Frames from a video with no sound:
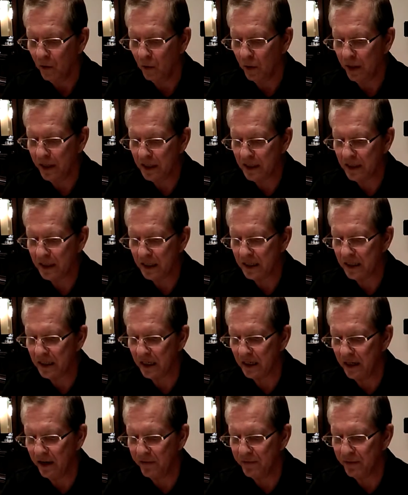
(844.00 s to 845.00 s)
What is the
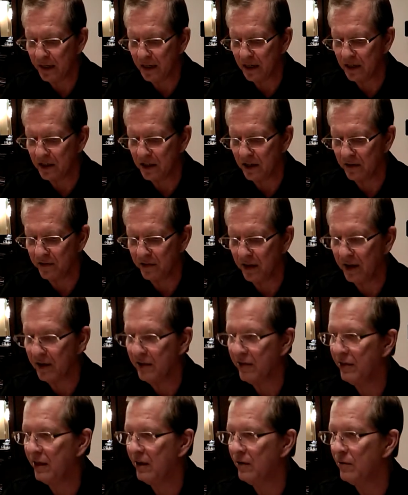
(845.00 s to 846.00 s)
significance of
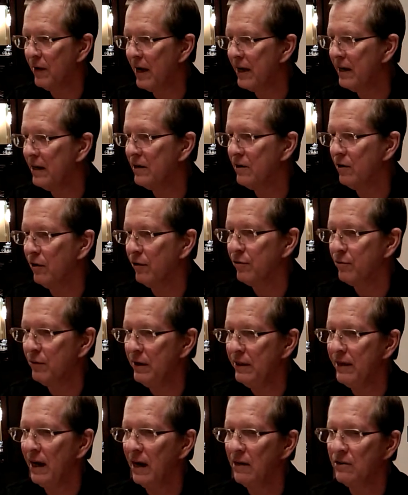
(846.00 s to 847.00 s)
the theoretical
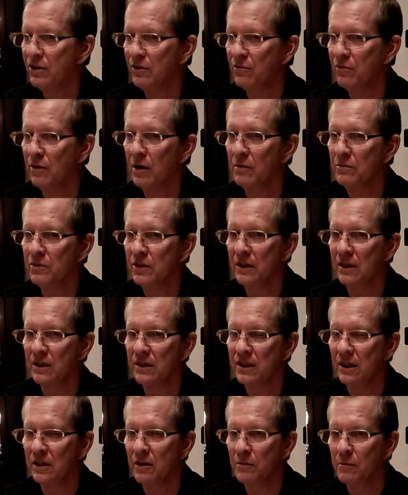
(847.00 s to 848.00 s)
3,000 realms in
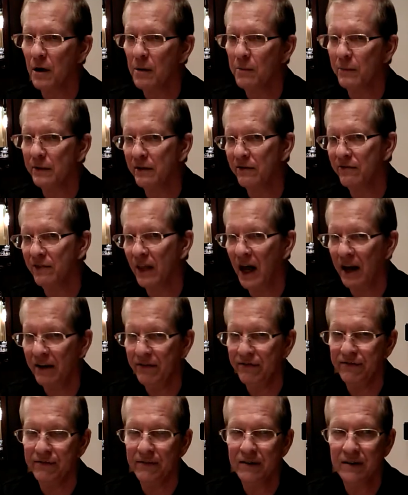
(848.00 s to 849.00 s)
a single moment of
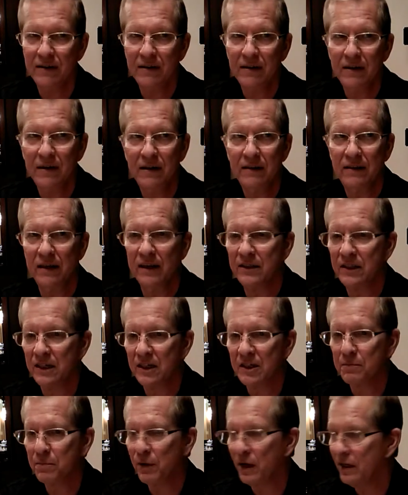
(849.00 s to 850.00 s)
life that's
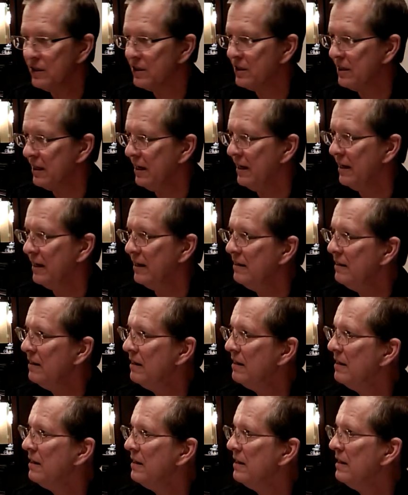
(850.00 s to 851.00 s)
expressed in
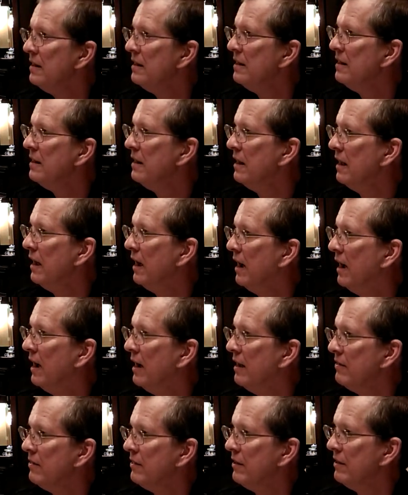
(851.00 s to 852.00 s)

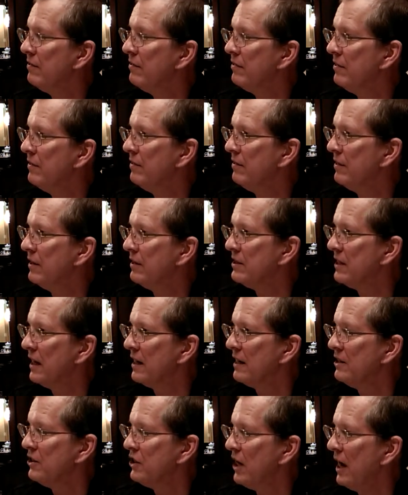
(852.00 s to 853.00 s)
uh, the, the
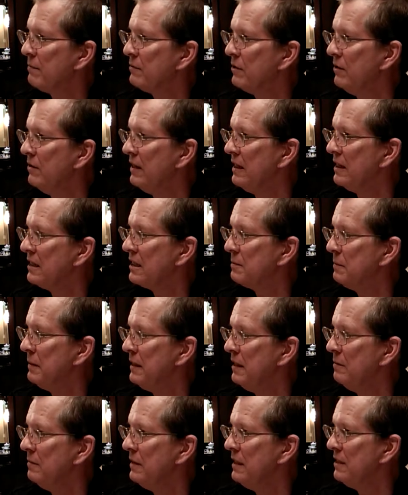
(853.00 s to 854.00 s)
second chapter, in the
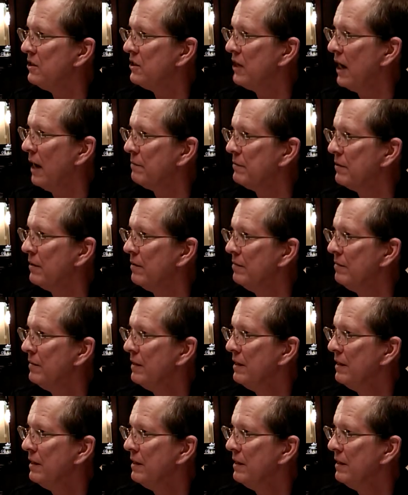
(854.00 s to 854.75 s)
expedient means chapter?